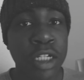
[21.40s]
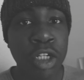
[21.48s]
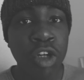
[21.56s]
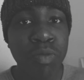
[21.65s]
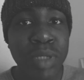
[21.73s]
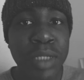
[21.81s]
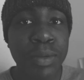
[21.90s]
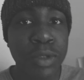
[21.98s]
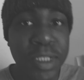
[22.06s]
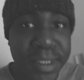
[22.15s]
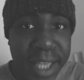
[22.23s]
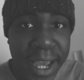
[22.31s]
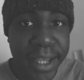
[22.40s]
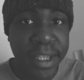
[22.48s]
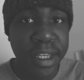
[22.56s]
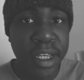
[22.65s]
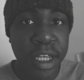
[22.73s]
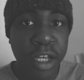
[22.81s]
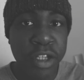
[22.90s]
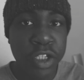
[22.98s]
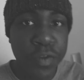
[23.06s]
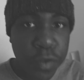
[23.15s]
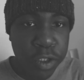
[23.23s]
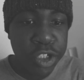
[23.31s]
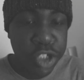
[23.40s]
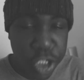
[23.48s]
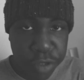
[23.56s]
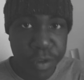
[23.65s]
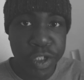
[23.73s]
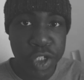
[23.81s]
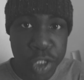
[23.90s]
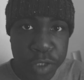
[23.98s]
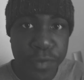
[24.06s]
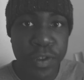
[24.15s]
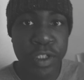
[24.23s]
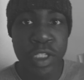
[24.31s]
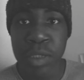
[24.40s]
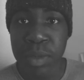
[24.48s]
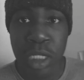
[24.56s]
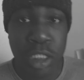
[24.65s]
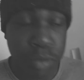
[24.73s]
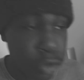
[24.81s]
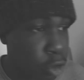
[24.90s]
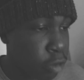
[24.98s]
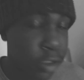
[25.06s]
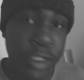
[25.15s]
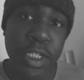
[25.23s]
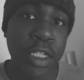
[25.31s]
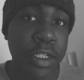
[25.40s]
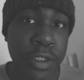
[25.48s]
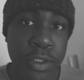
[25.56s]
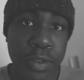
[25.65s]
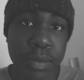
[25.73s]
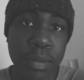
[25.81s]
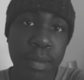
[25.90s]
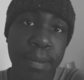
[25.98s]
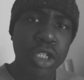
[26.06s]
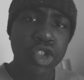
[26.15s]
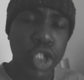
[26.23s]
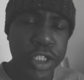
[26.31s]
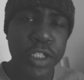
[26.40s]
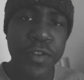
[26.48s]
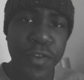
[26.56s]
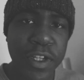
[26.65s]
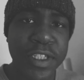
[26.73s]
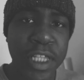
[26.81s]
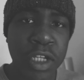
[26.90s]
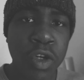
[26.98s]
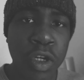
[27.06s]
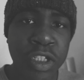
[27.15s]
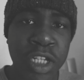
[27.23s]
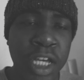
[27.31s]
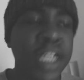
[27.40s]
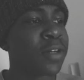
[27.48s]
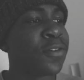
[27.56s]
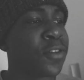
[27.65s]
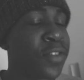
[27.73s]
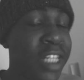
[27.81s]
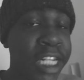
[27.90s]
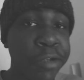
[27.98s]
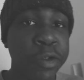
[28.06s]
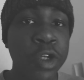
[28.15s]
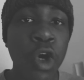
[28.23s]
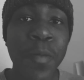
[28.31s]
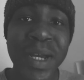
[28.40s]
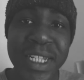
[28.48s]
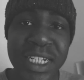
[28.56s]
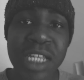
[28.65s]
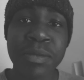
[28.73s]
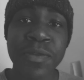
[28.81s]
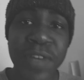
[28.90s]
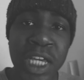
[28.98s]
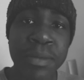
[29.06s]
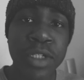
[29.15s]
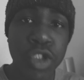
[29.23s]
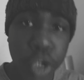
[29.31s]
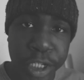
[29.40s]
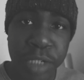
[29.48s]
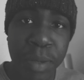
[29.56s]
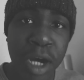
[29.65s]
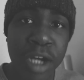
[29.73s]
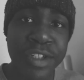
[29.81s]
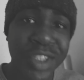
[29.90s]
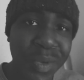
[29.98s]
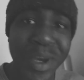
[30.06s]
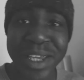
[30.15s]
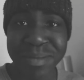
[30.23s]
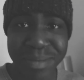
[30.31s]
a lot of people to die just for this generation to fix up. And I'm sorry to say this. Just this Thursday gone, yeah, a 15-year-old girl by the name of Amy Drainer passed away.